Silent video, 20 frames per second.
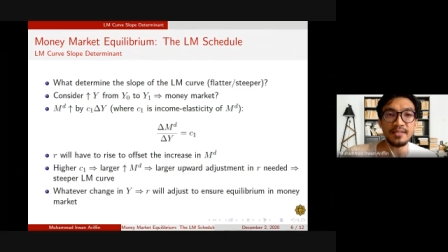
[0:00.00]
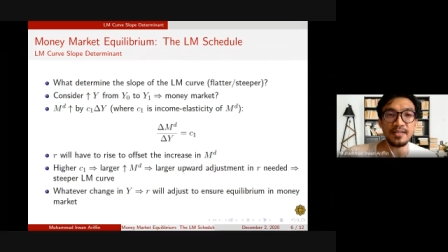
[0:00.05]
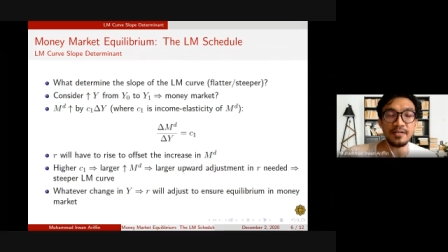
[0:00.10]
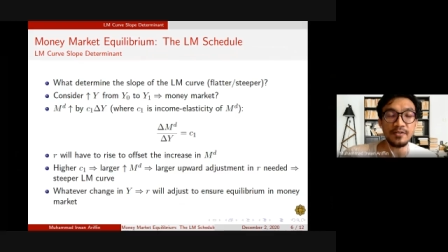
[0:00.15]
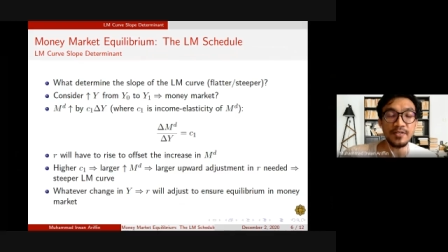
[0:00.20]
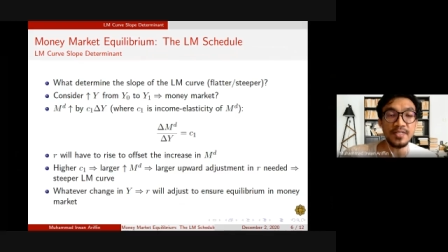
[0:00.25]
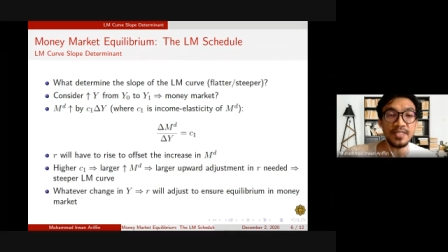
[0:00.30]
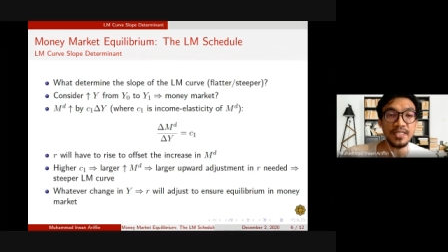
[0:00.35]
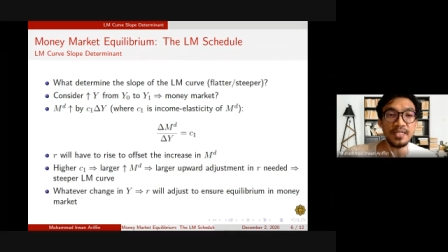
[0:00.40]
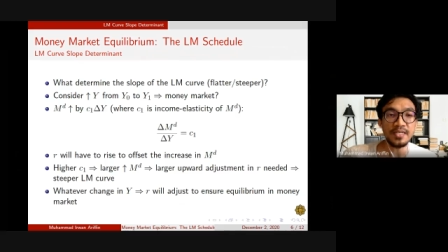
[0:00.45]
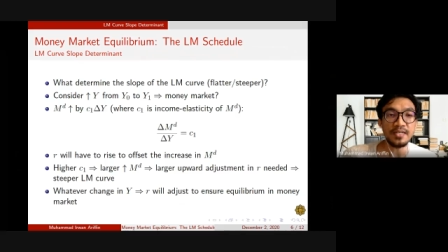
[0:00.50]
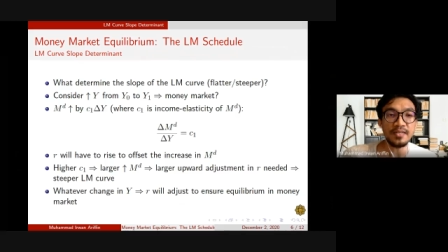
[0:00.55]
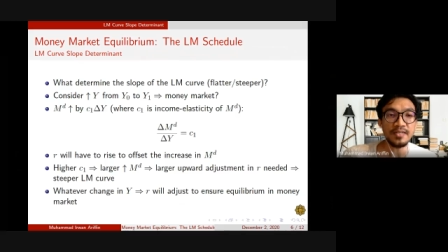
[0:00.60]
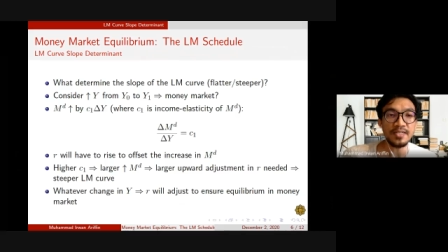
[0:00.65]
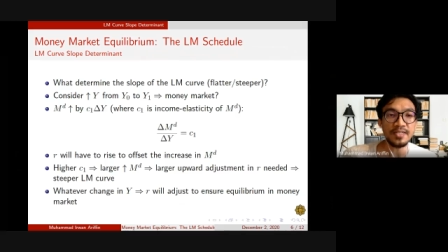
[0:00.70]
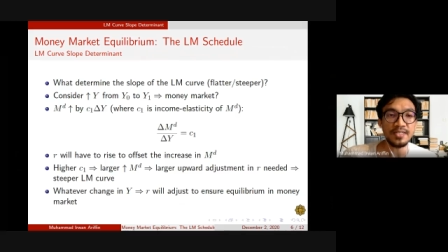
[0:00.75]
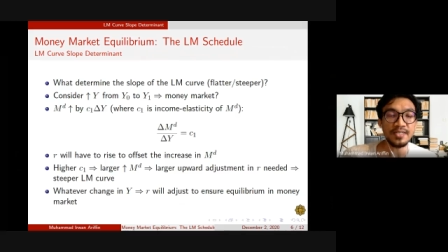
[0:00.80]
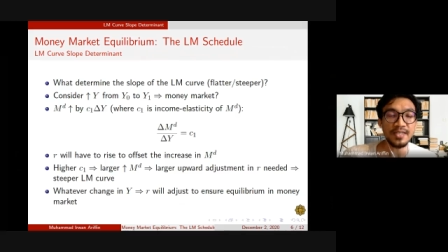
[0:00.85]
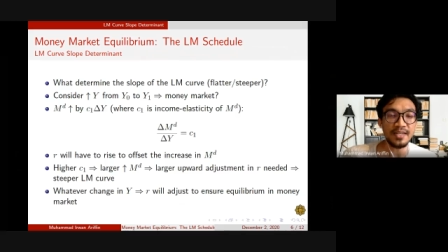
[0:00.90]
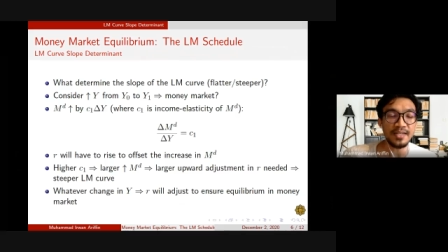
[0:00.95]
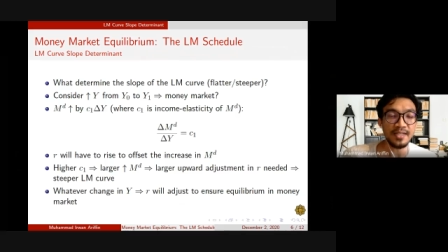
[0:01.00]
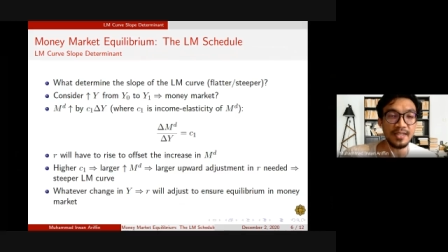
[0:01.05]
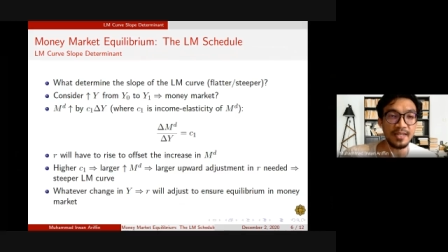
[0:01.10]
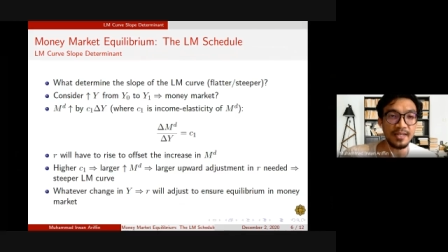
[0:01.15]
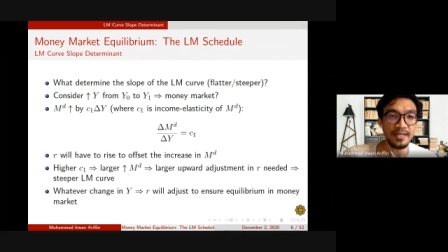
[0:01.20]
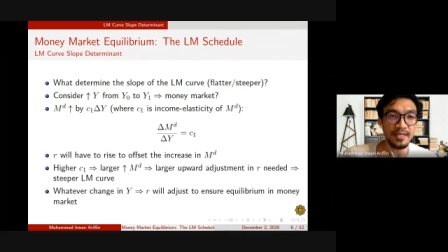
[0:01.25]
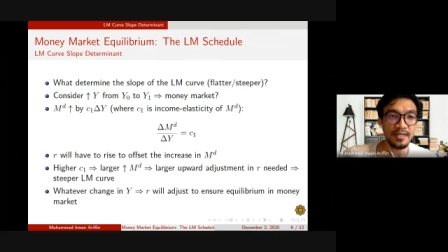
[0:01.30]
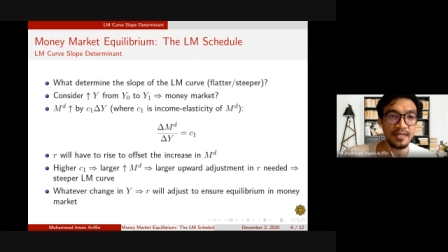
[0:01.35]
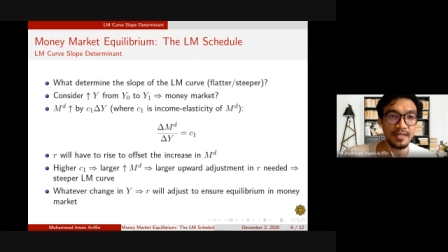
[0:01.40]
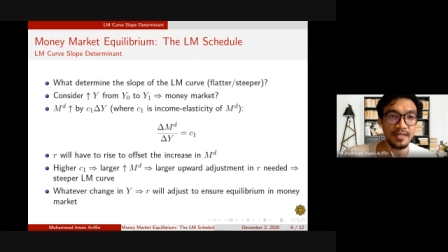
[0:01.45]
uh, consider this an
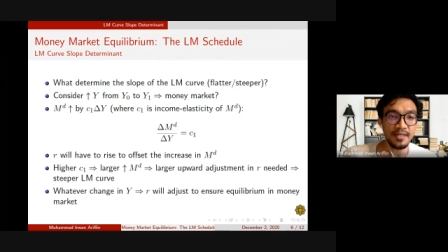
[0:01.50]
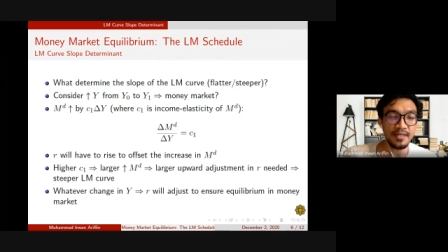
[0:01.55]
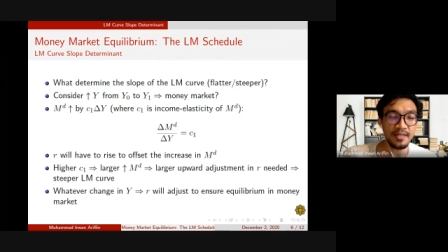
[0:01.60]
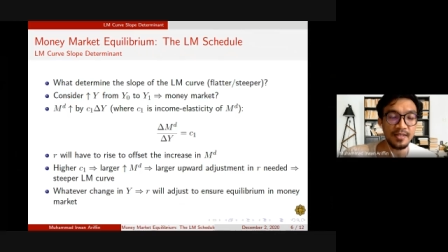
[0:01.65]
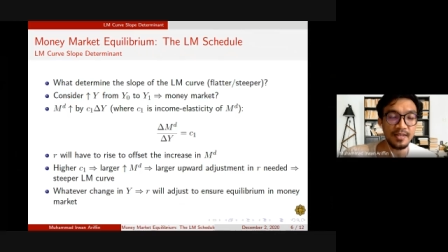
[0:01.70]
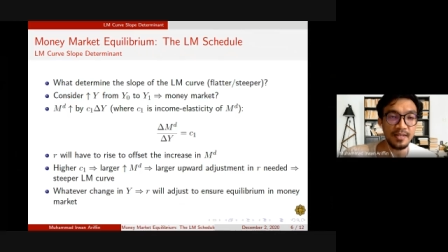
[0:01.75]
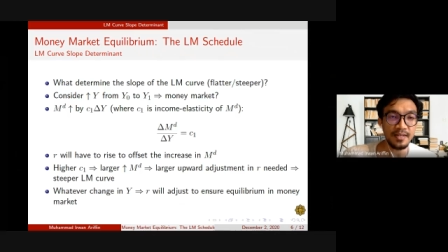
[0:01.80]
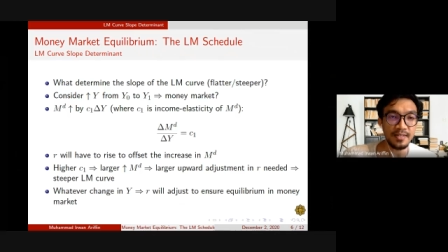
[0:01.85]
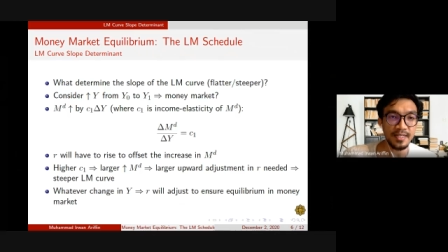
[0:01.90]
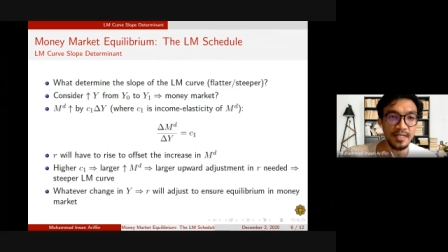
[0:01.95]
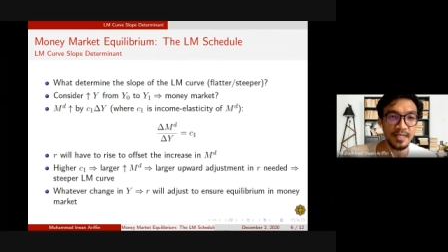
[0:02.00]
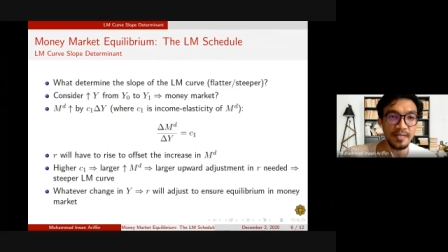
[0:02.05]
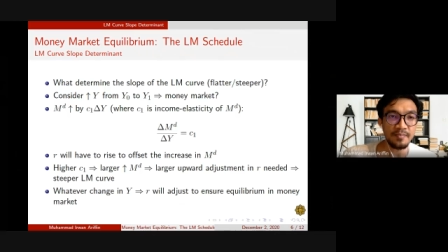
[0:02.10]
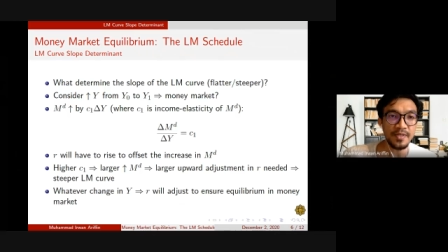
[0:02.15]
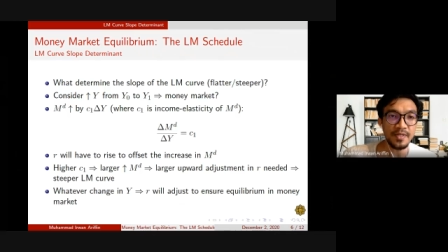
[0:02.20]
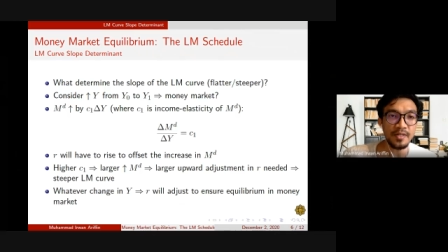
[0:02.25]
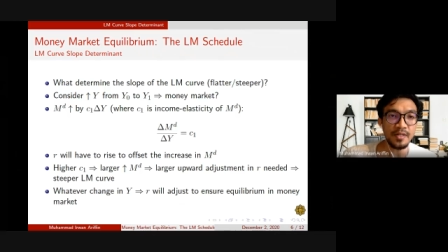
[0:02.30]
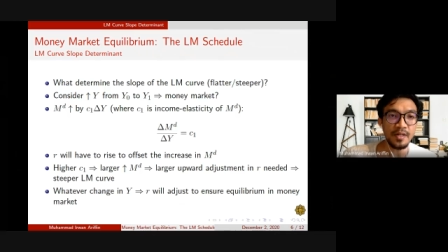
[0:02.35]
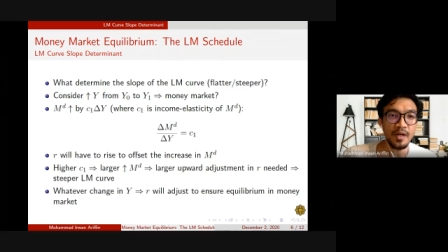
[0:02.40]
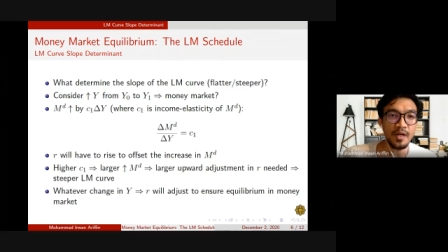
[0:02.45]
uh, example